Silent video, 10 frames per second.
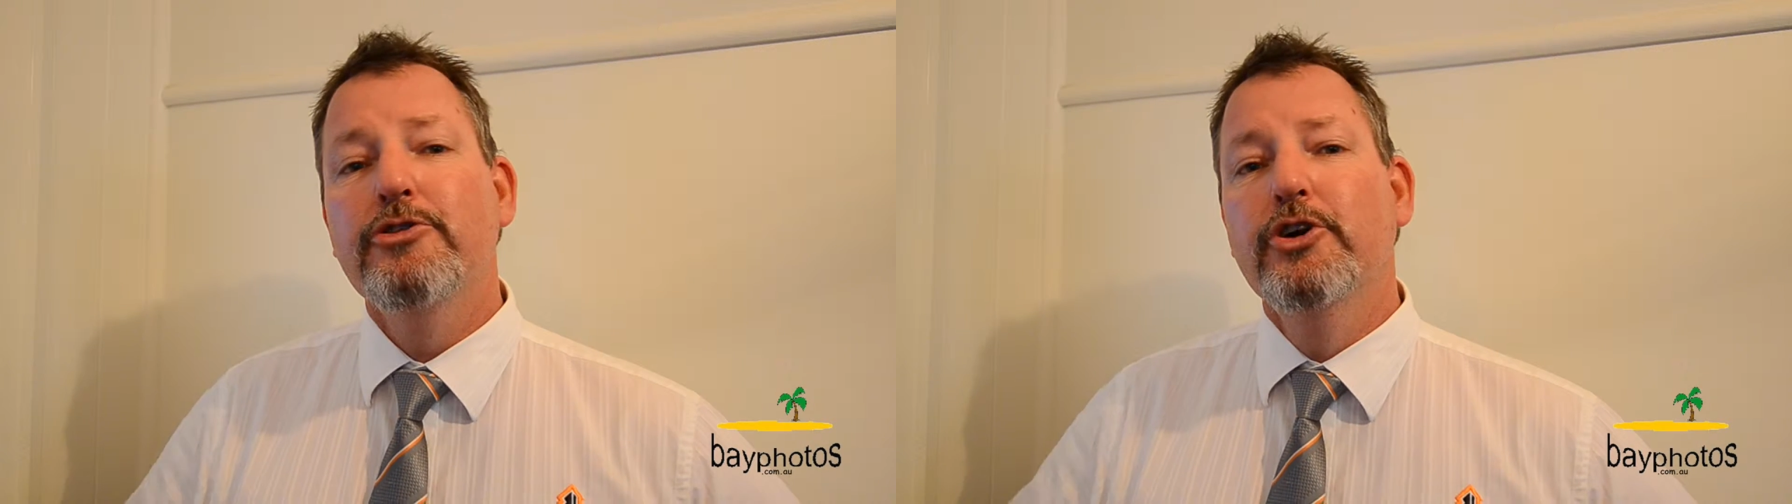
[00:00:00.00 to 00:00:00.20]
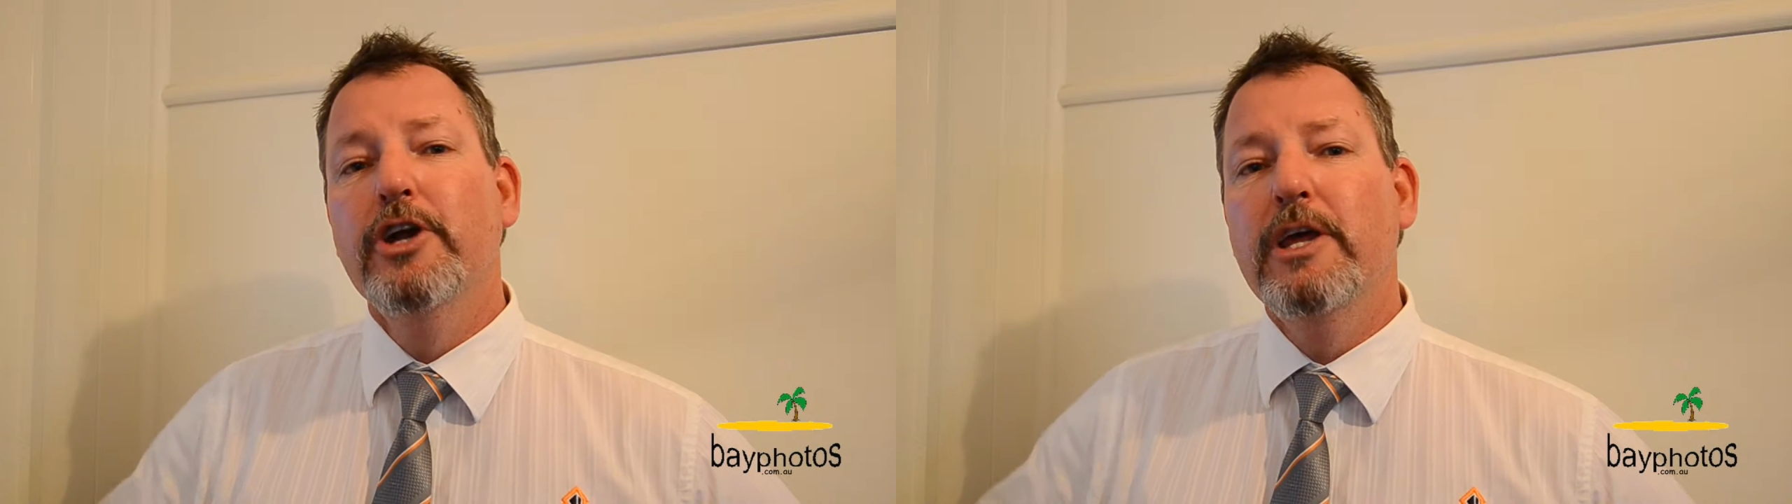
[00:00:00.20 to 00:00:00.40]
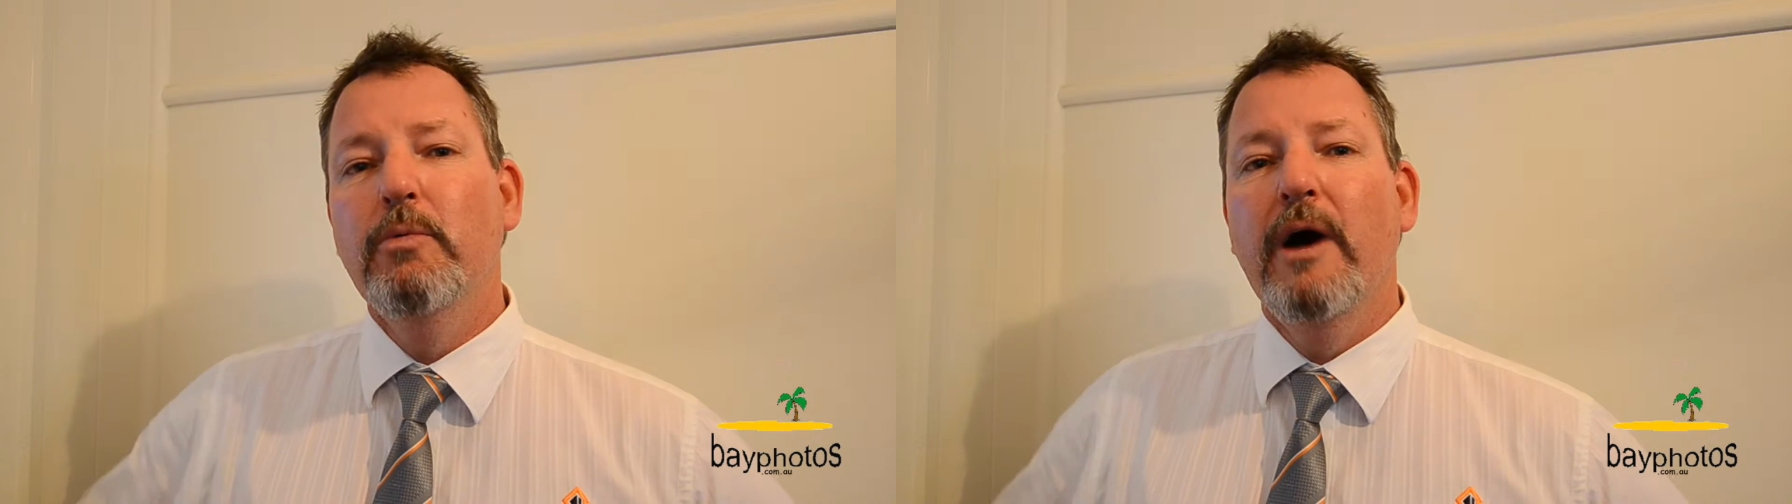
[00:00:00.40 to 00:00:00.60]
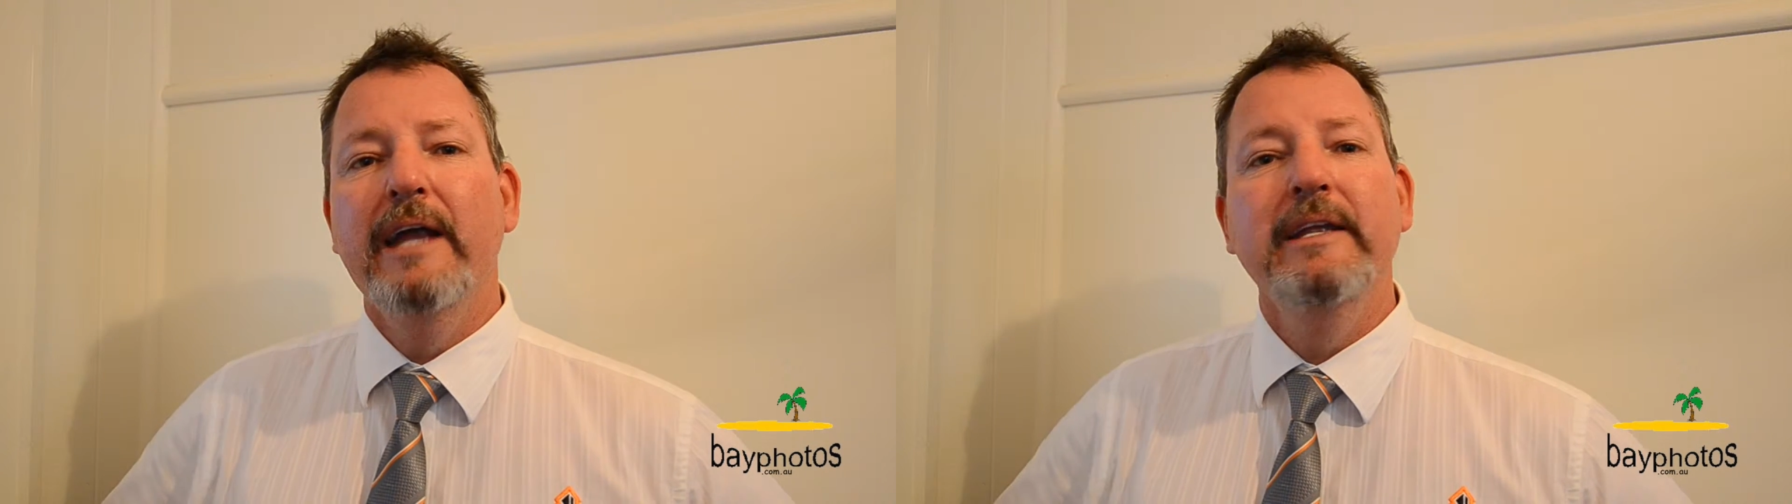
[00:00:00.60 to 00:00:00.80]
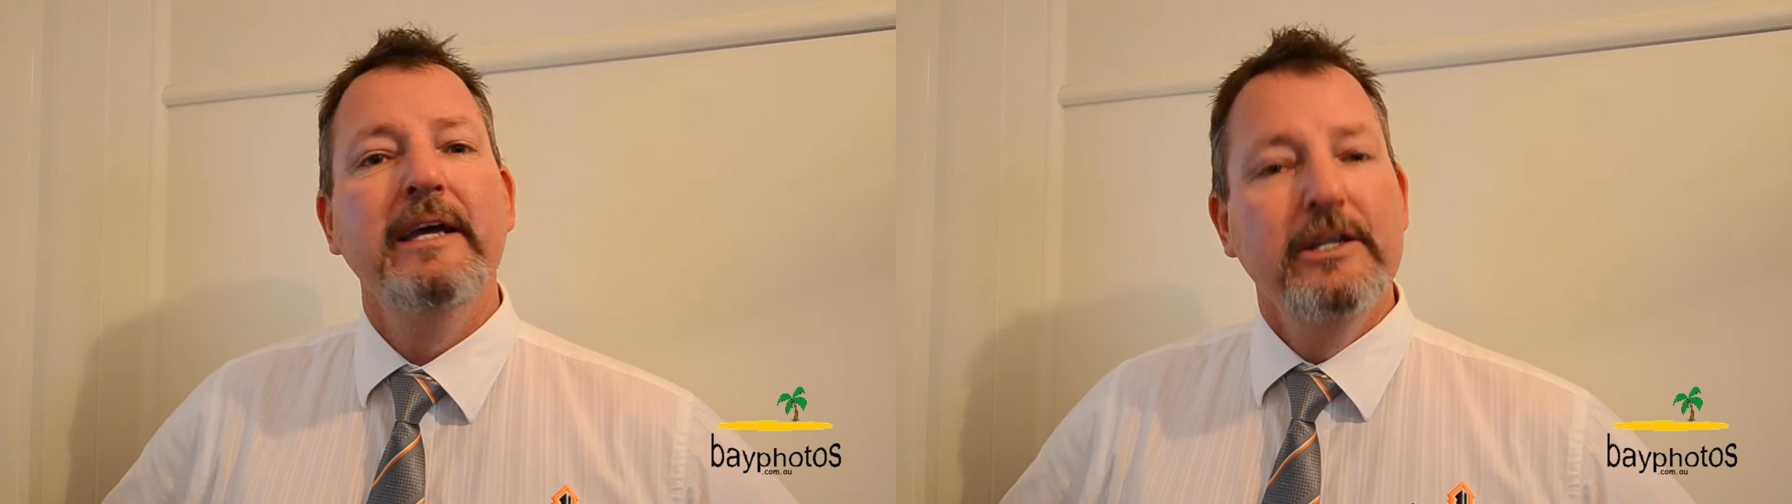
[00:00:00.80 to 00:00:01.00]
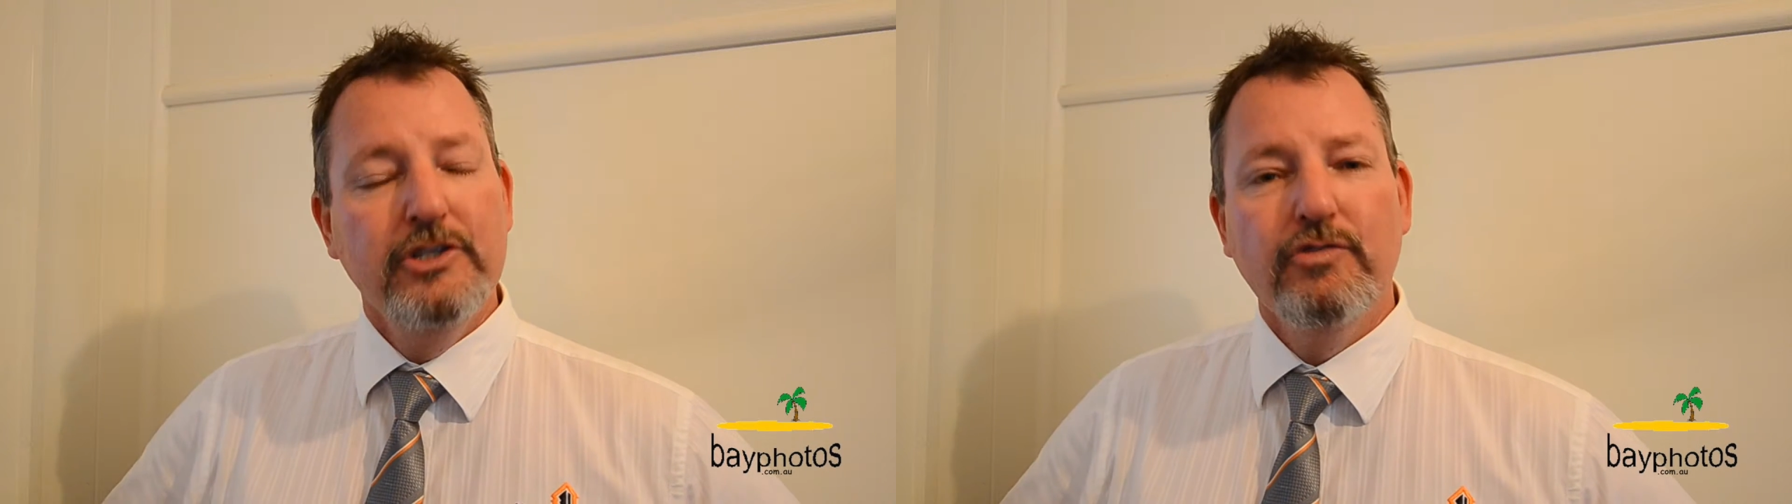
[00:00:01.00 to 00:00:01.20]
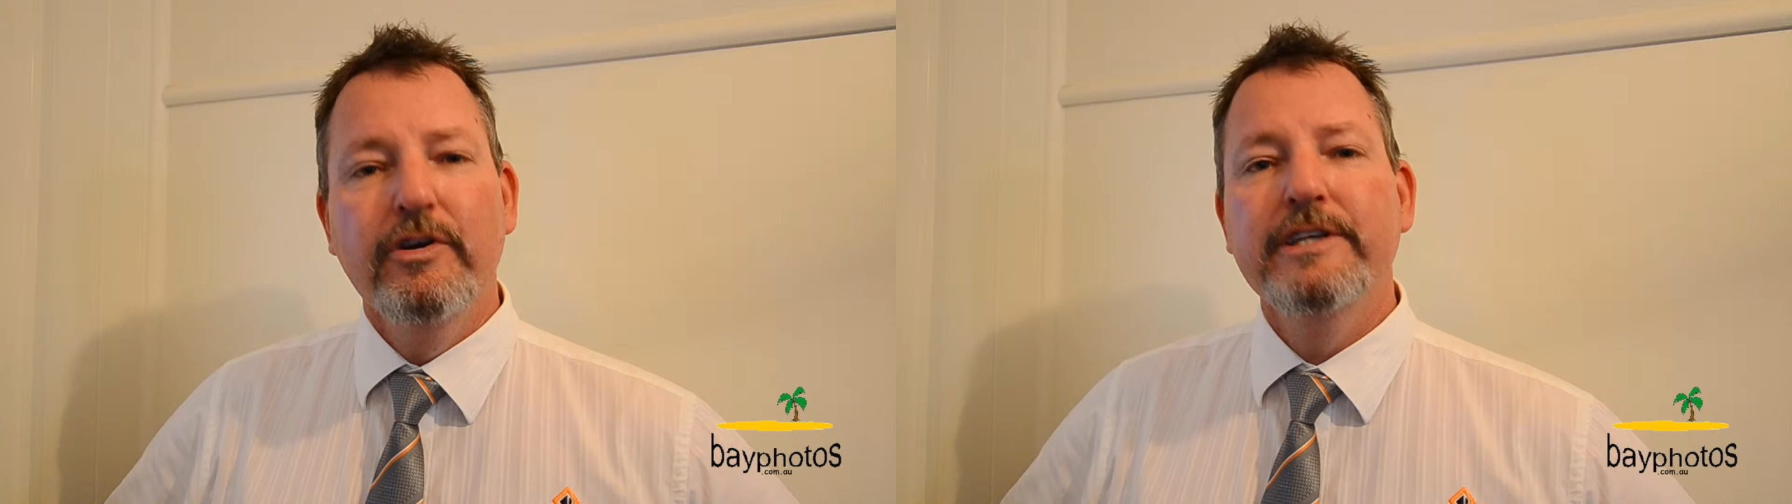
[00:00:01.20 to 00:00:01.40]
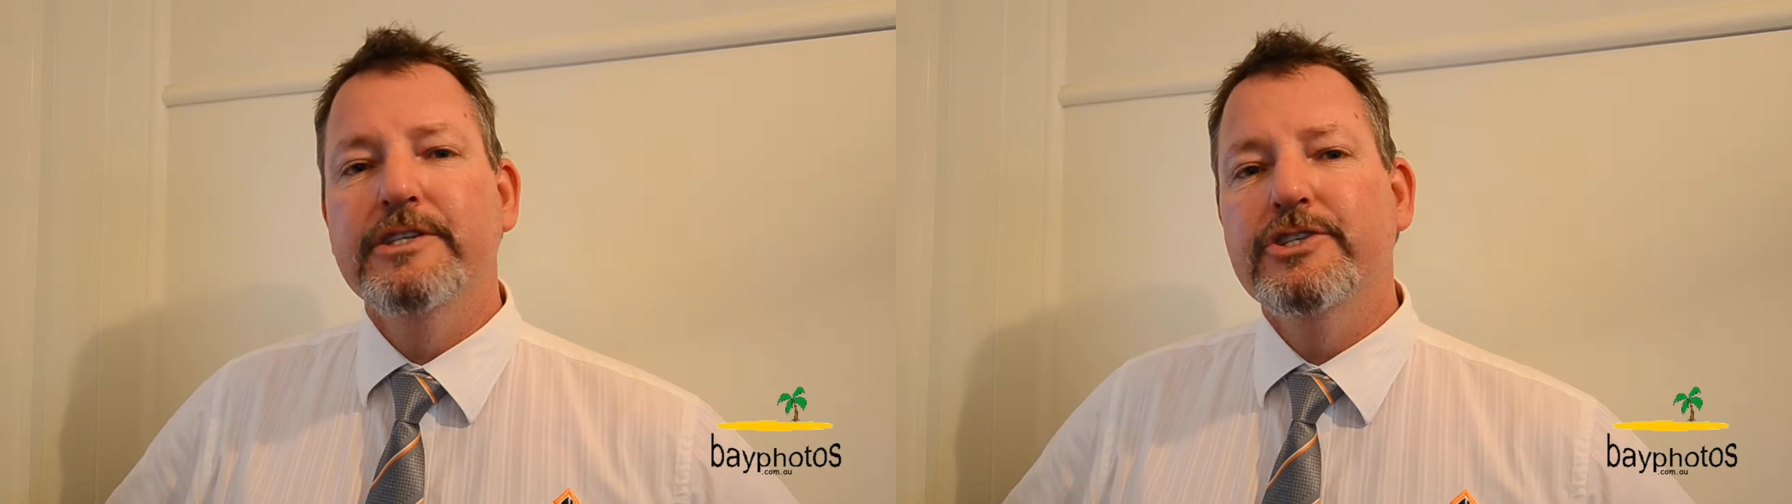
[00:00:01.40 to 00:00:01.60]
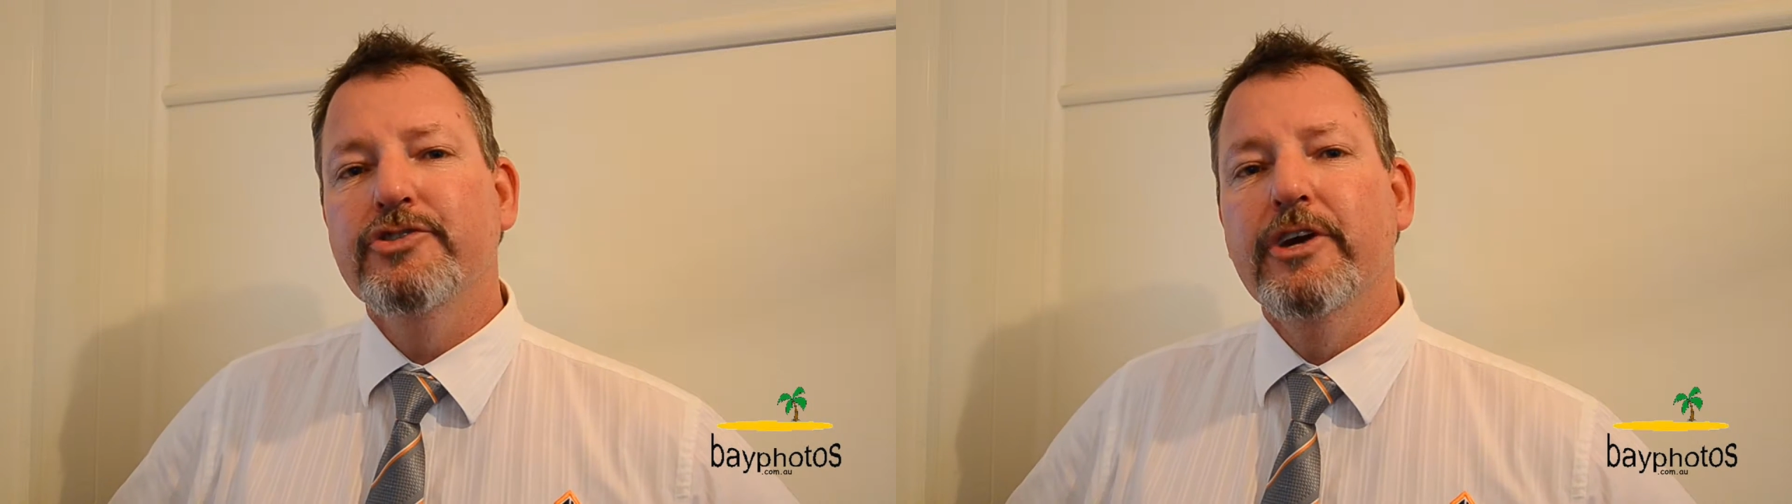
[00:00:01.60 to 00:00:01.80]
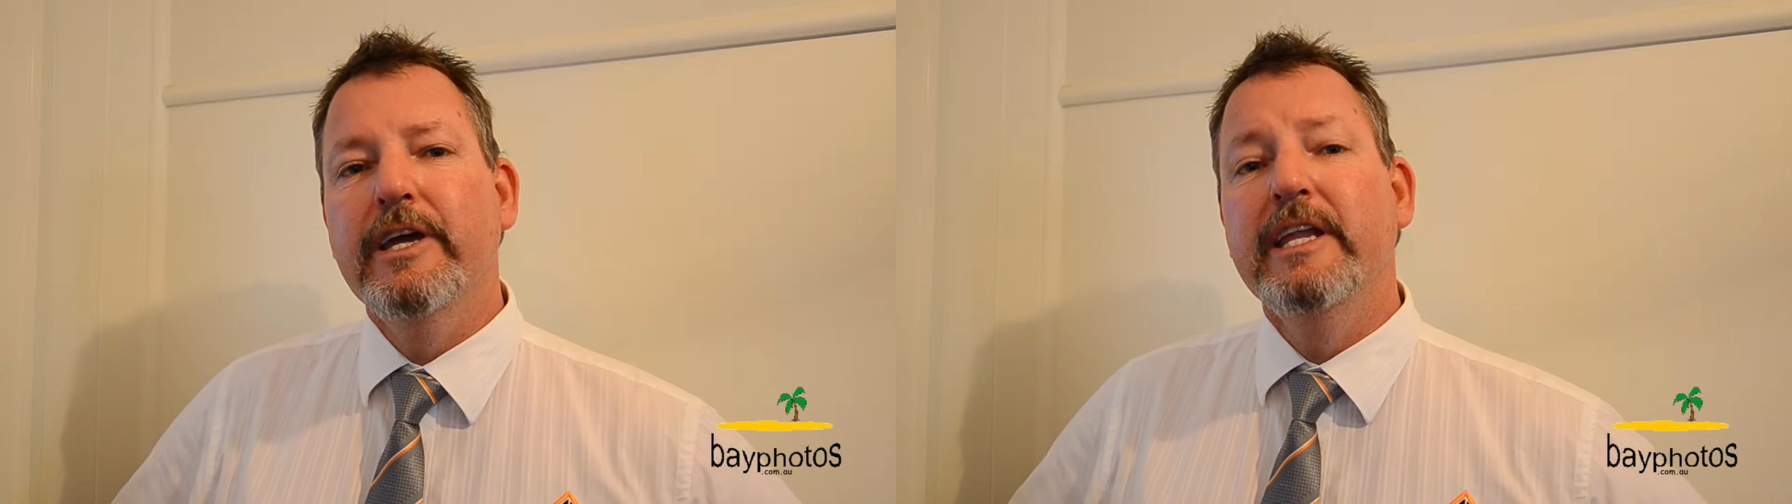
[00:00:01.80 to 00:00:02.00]
31 Teresa
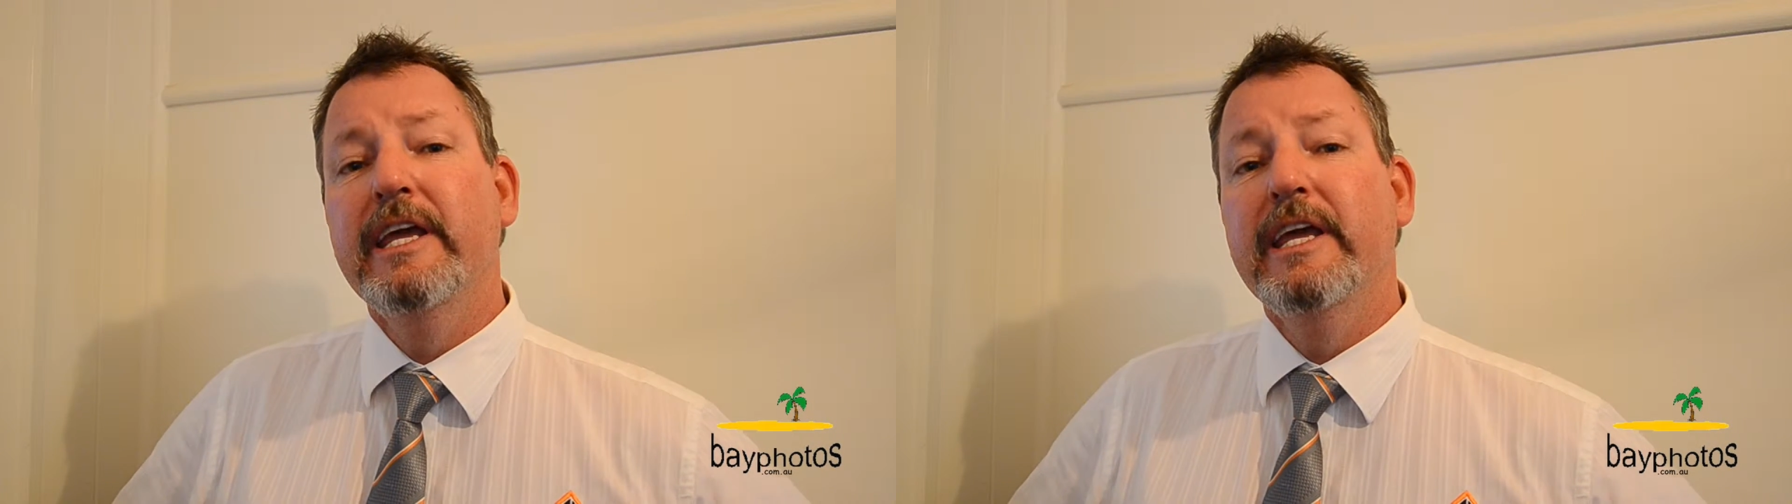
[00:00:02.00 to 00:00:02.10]
Street in